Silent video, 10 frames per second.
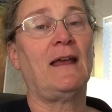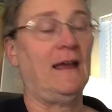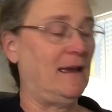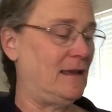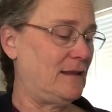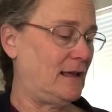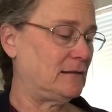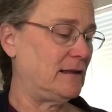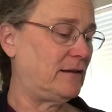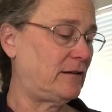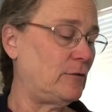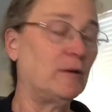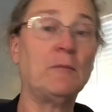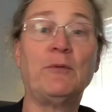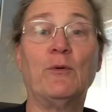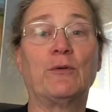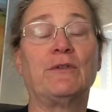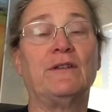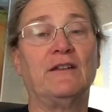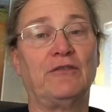And that leads to an
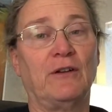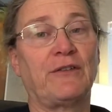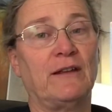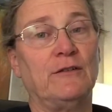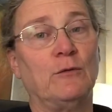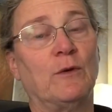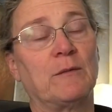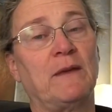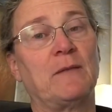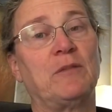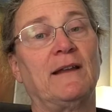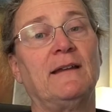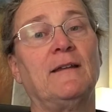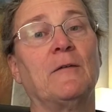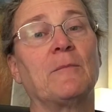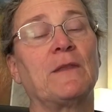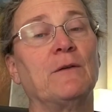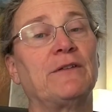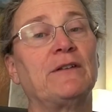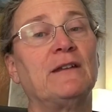important difference I do want to make plain here. There
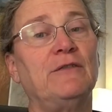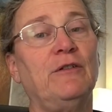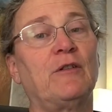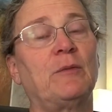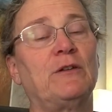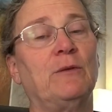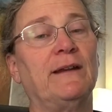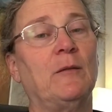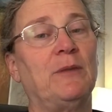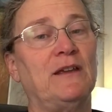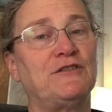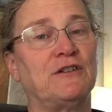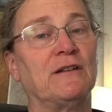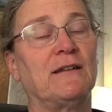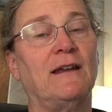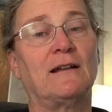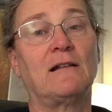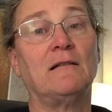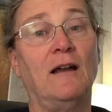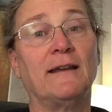is a difference between a patient and a
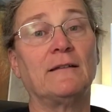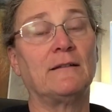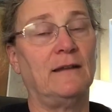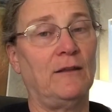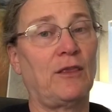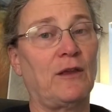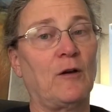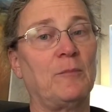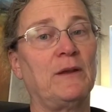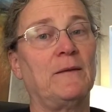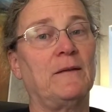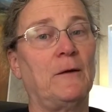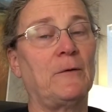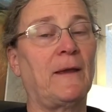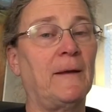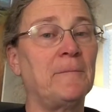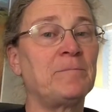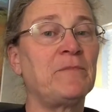client in therapy, okay?